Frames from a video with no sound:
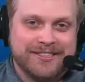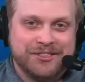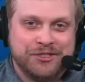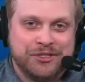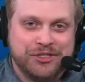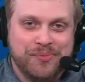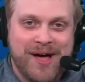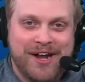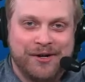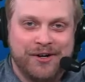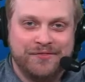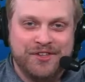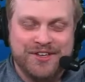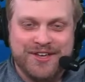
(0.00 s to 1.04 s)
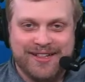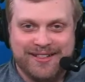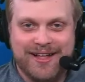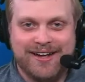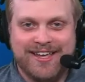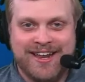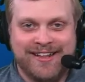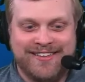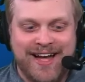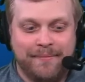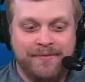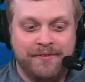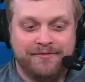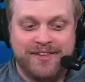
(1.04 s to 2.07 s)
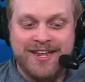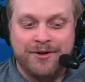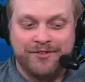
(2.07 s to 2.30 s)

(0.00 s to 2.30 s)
It's just a matter of do you get lucky in the top fifteen